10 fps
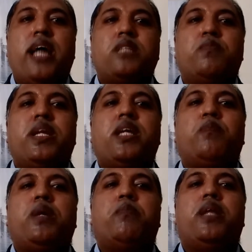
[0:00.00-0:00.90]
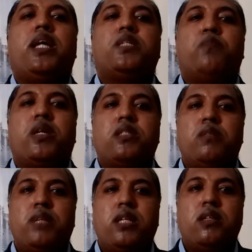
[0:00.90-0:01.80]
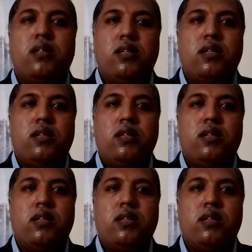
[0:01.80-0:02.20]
as many people as possible.